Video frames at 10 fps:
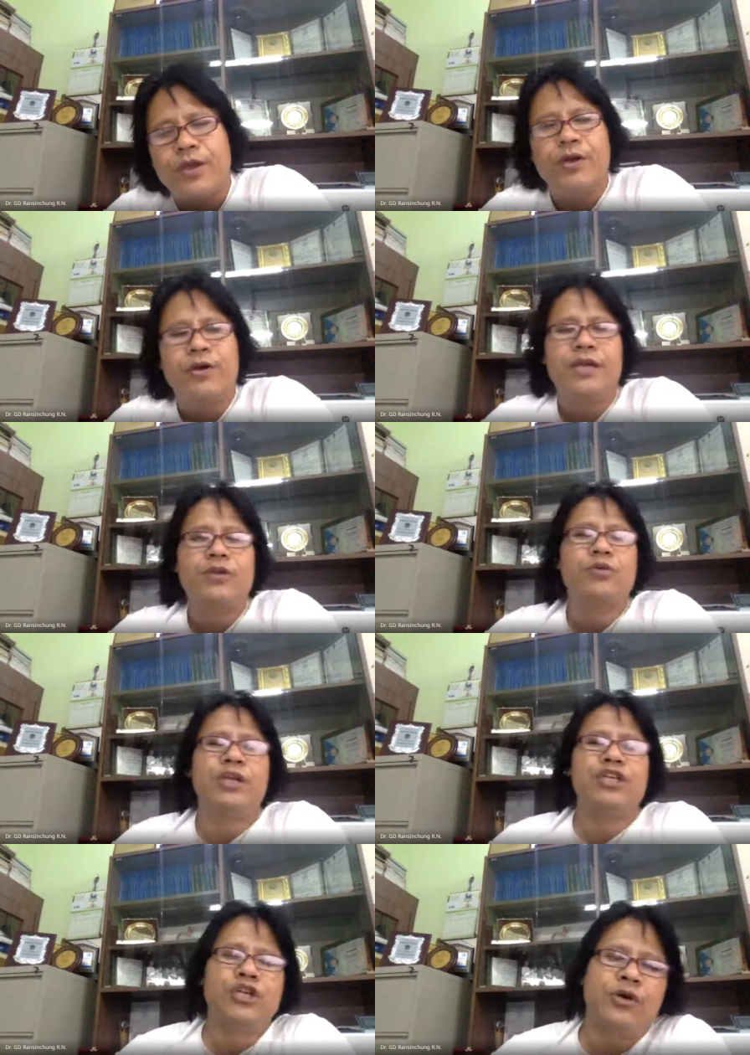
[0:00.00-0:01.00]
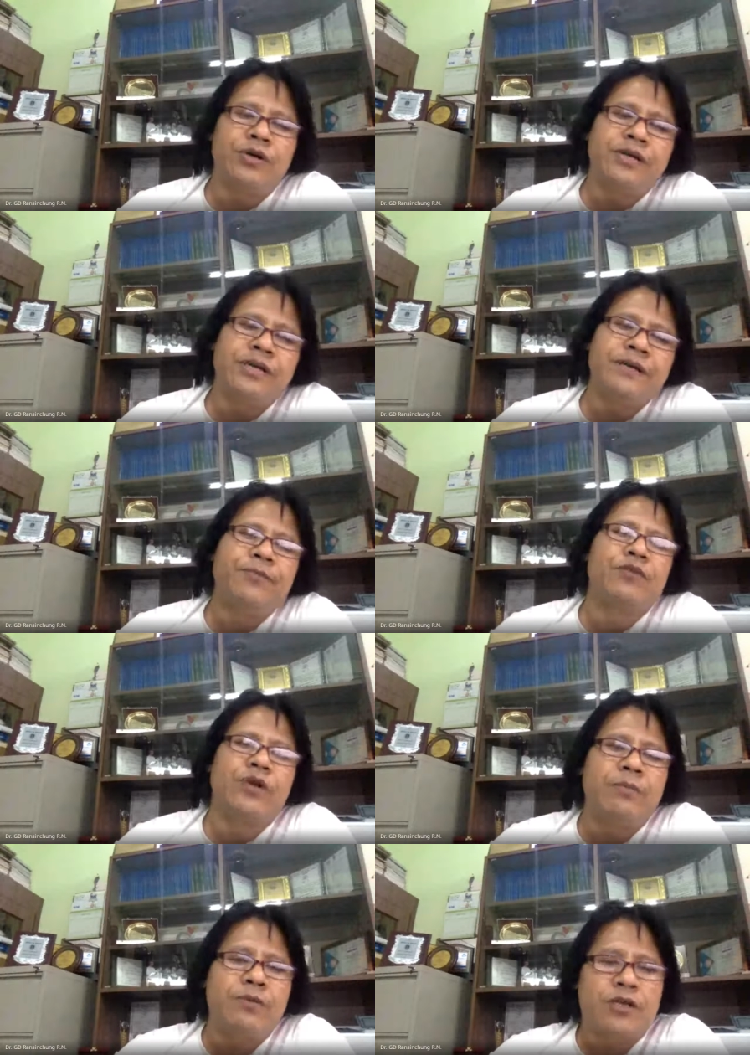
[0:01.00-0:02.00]
okay, to ensure the
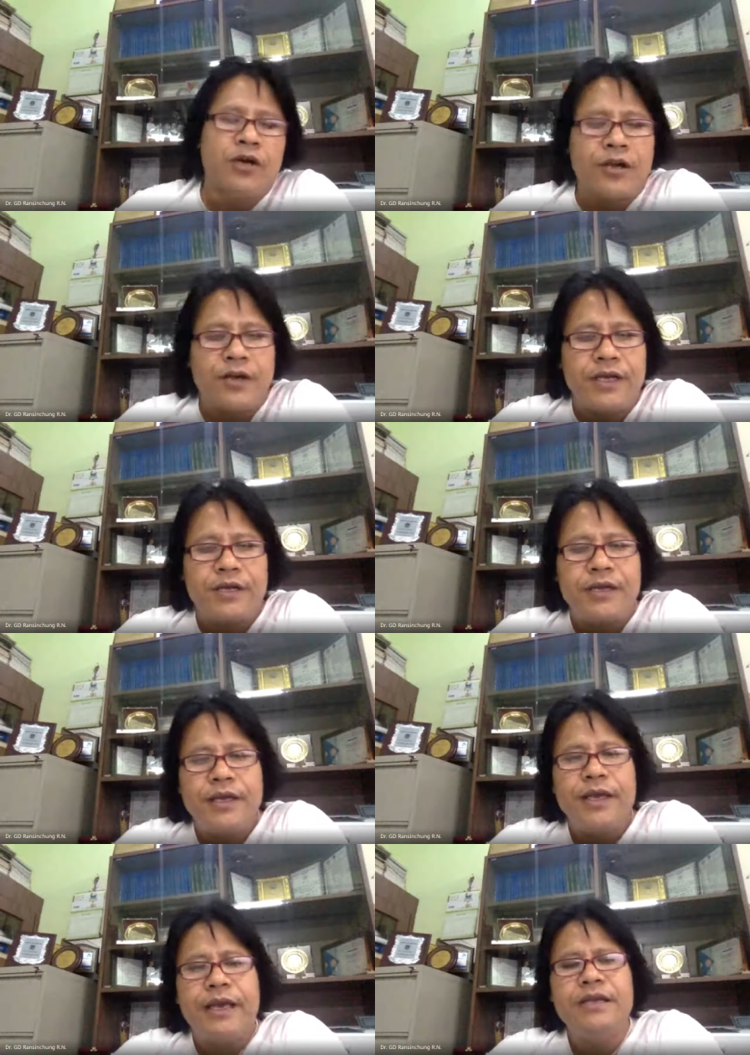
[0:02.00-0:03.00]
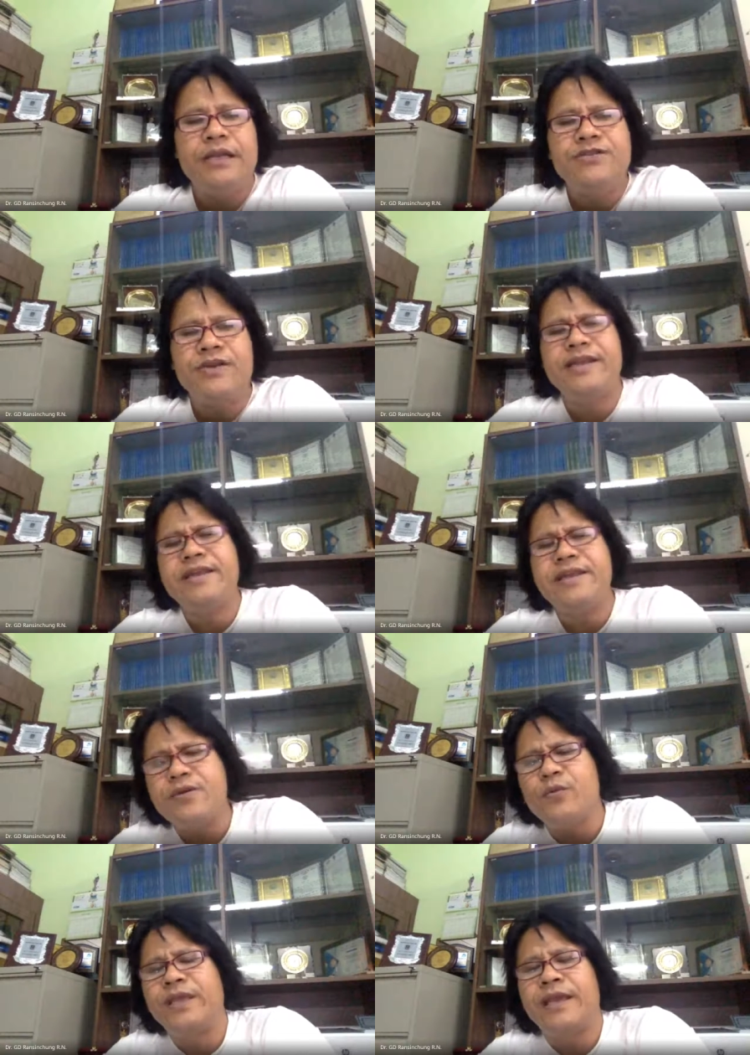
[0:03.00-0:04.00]
durable concrete. And entrapped
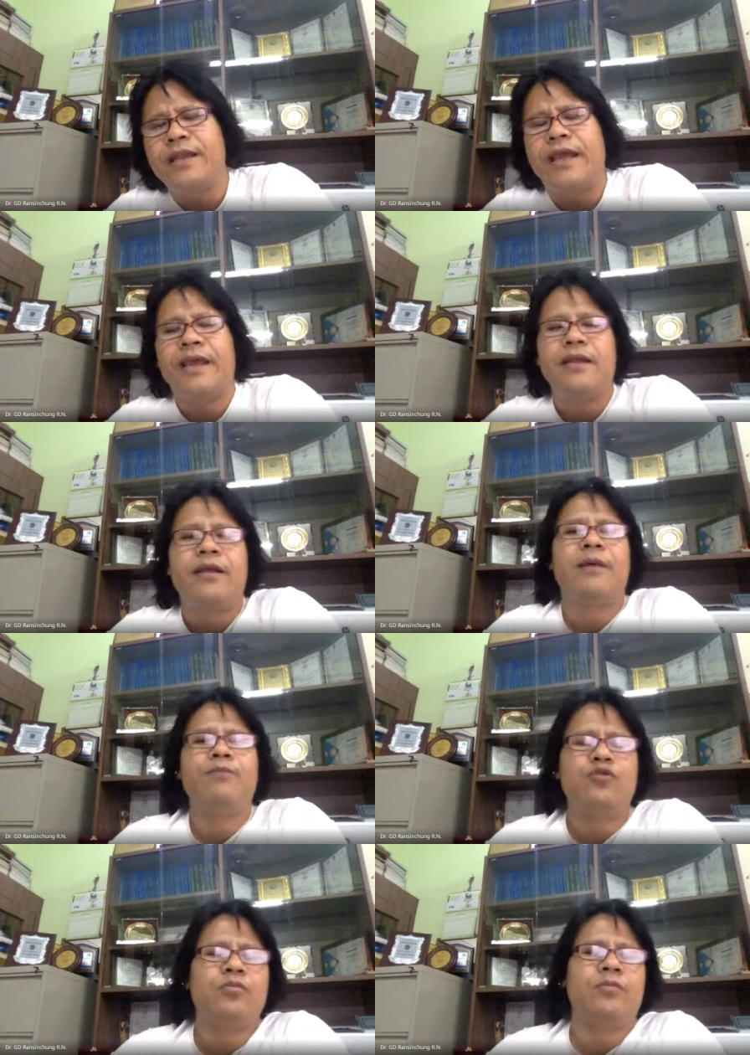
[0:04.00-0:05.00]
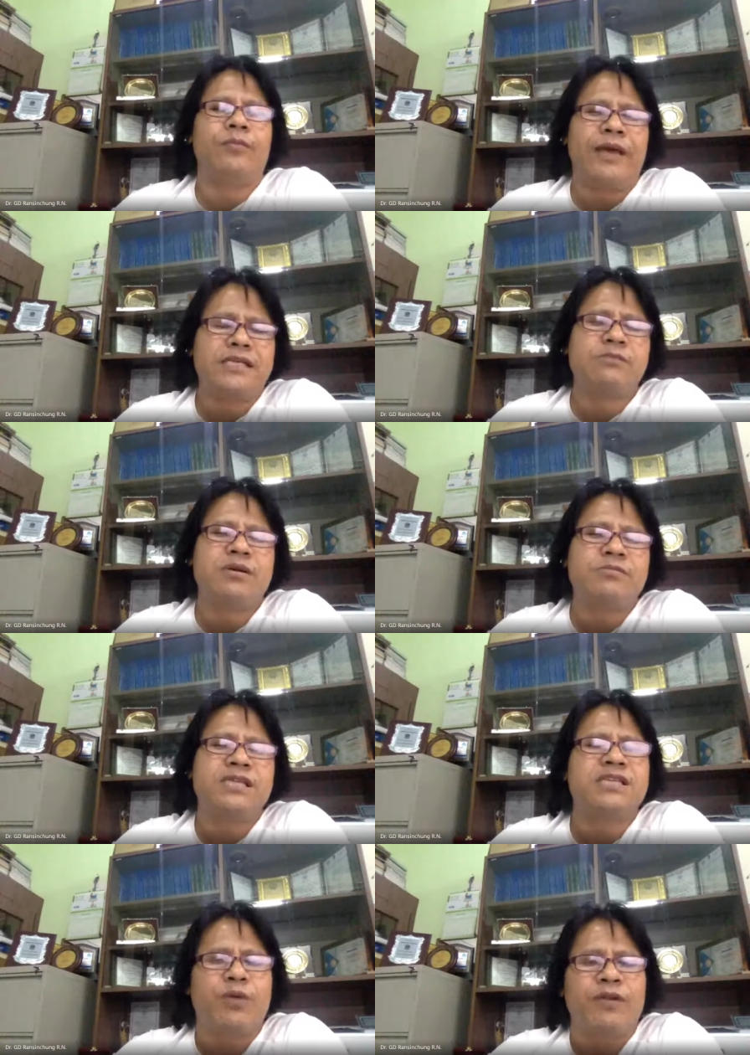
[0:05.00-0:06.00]
air we can add up to maximum
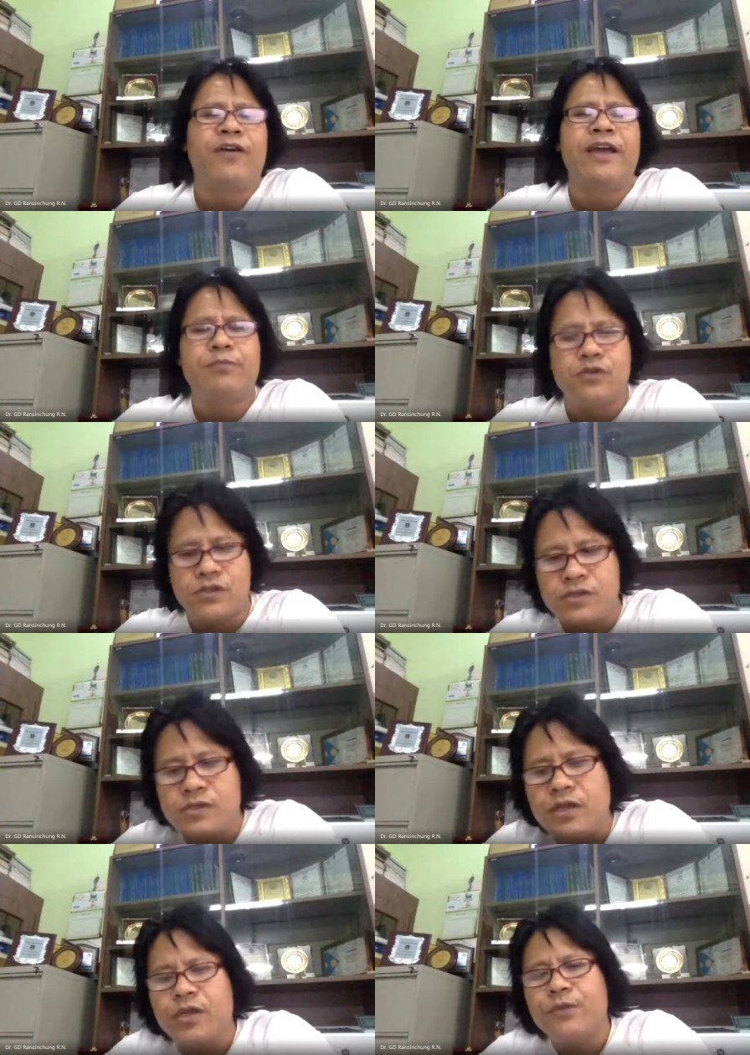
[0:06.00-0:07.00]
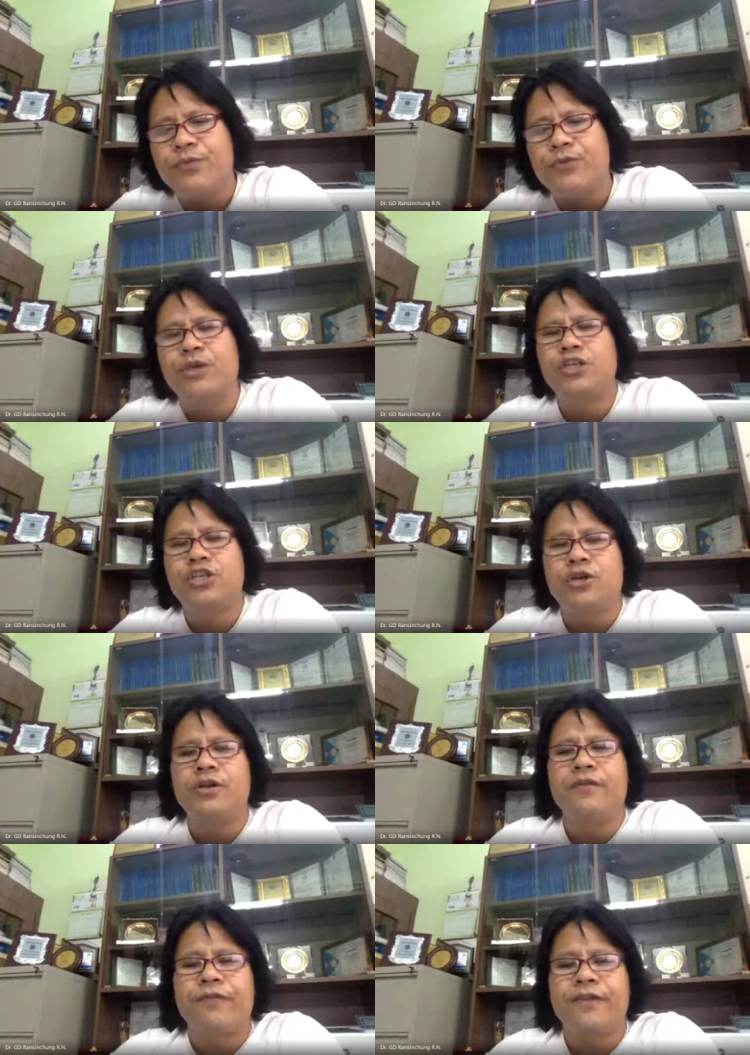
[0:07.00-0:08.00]
6.5% to
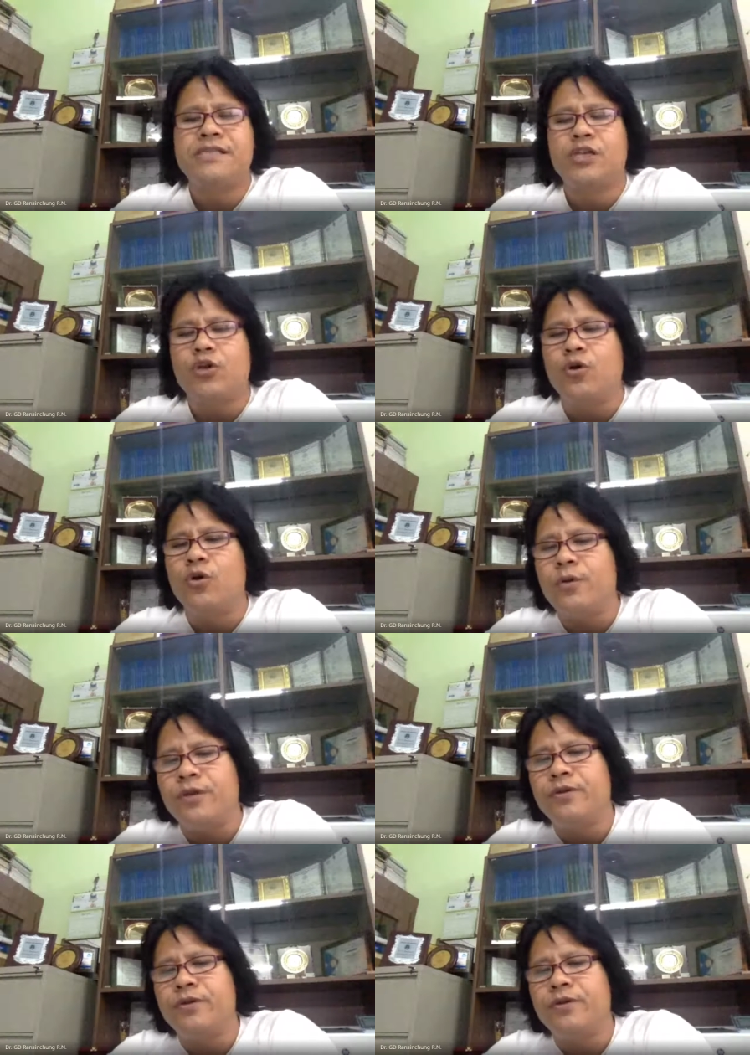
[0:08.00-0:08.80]
ensure a freeze and thaw,